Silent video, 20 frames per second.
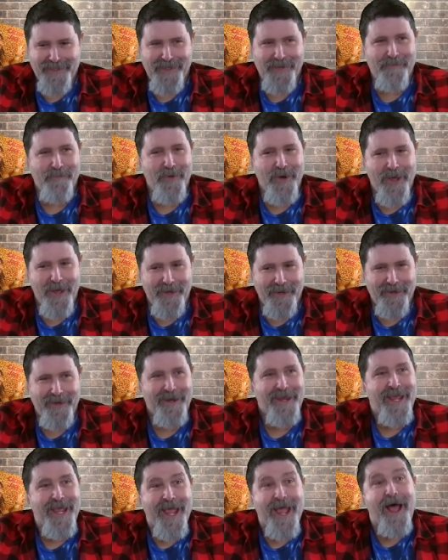a brother.
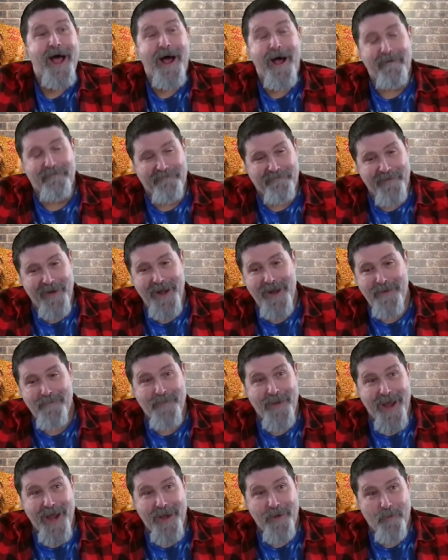A friend of
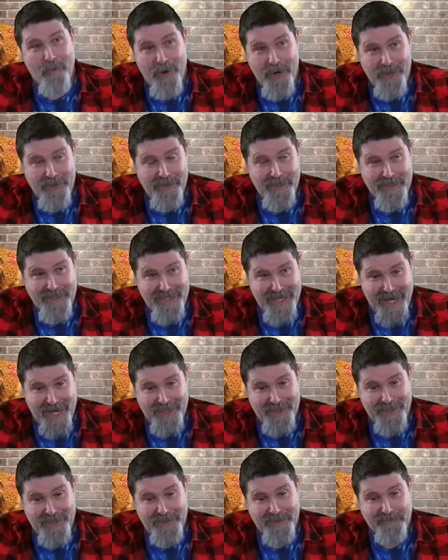mine, one of the
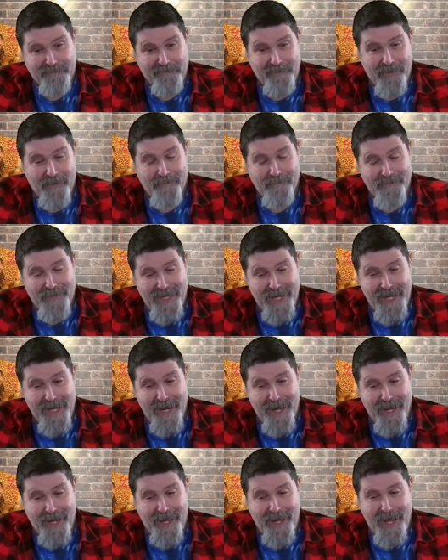Santas from the
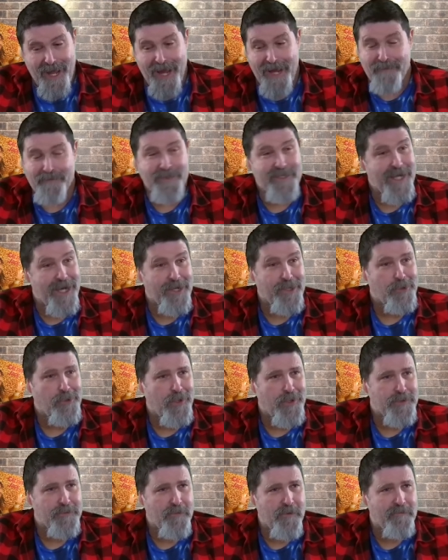uh, I Am Santa
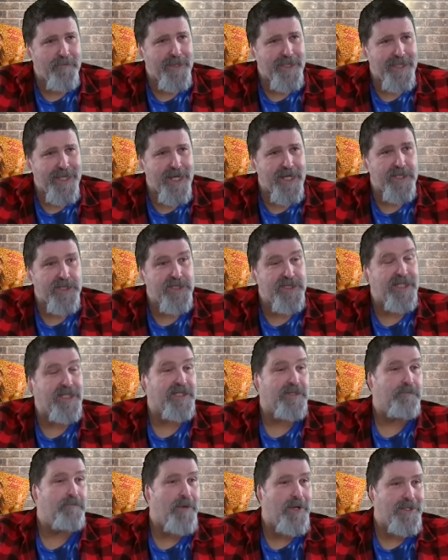Claus movie, did a
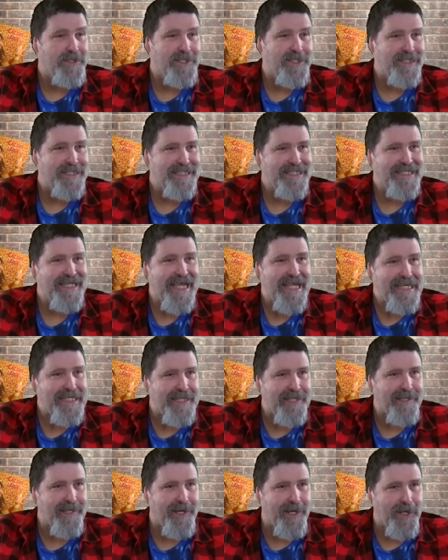six month stint
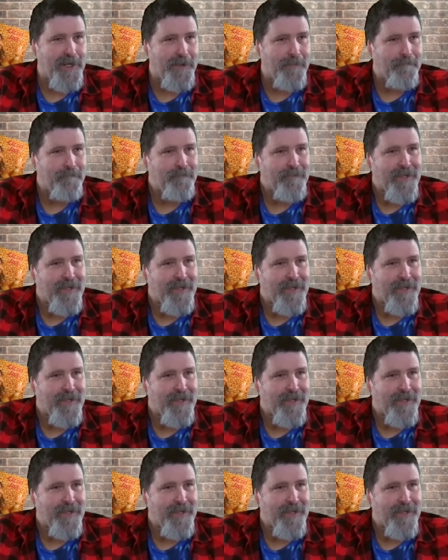there